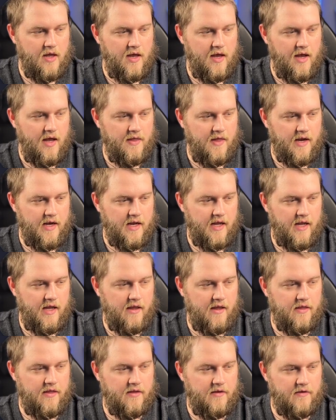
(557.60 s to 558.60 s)
And then
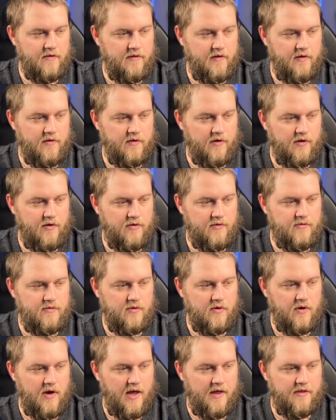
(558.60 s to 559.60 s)
ETH0
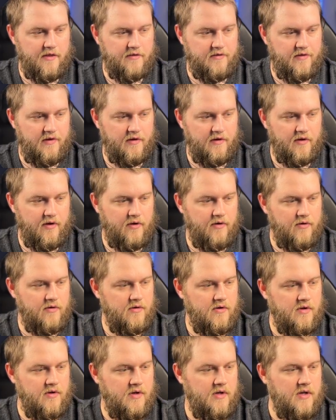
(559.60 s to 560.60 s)
or Eth0
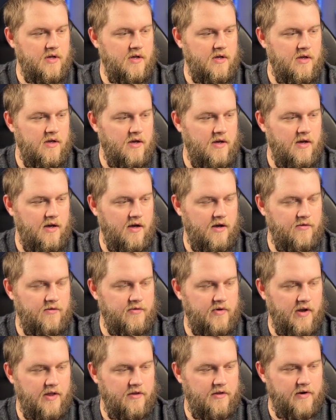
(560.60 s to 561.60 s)

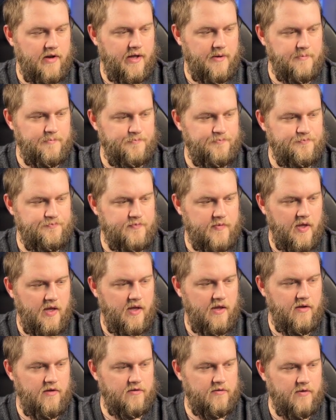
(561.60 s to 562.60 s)
for Ethernet
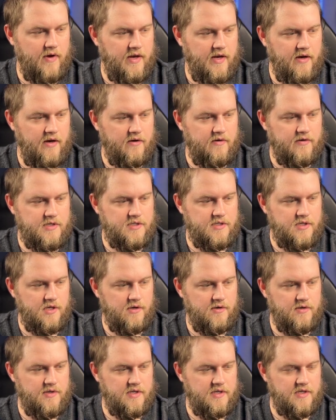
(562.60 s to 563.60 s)
is right here.
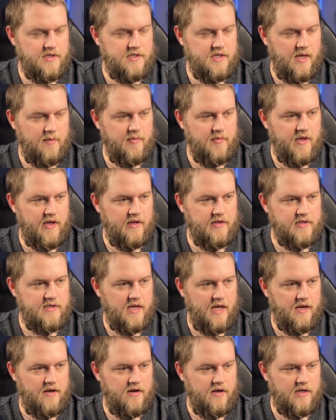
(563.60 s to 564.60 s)
So the same thing,
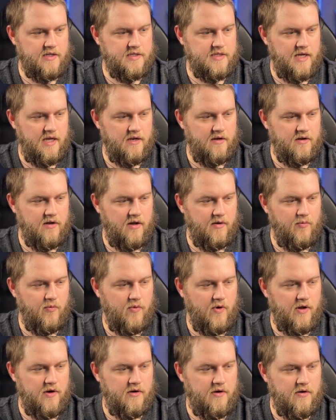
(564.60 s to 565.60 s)

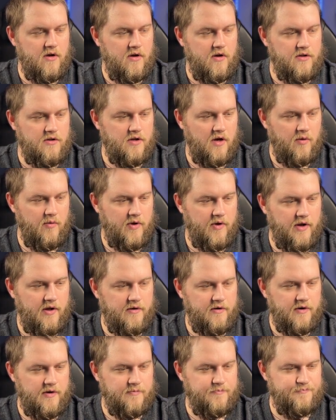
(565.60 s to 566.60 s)

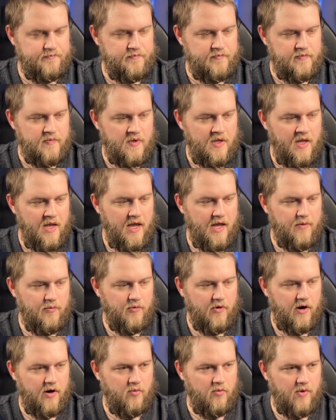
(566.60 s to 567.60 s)
10.10.1.100. And
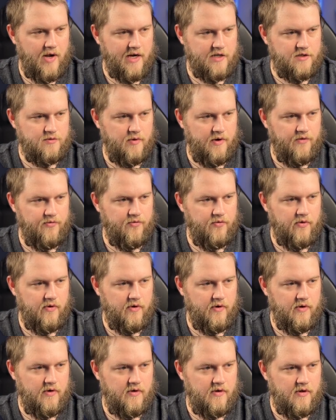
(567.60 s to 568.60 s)
we're on a
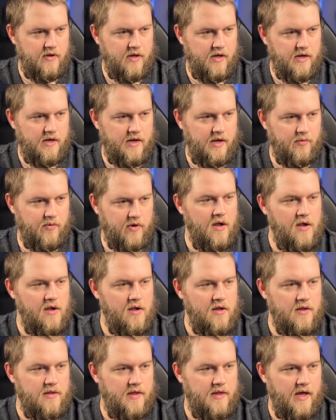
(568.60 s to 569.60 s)
WAC24 network.
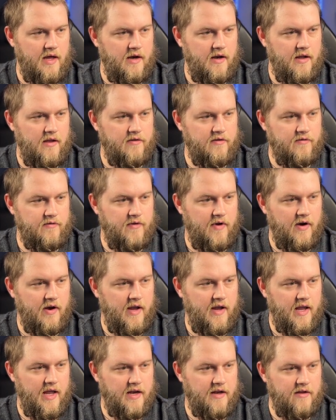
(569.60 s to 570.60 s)
That is a very
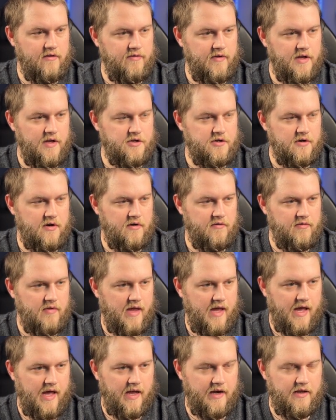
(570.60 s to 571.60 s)
handy feature of
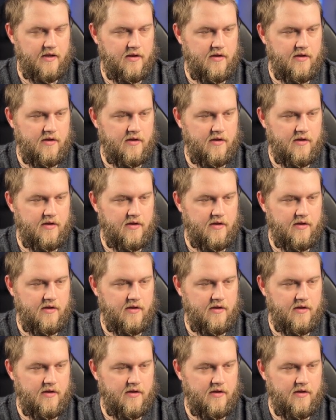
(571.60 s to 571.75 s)
that,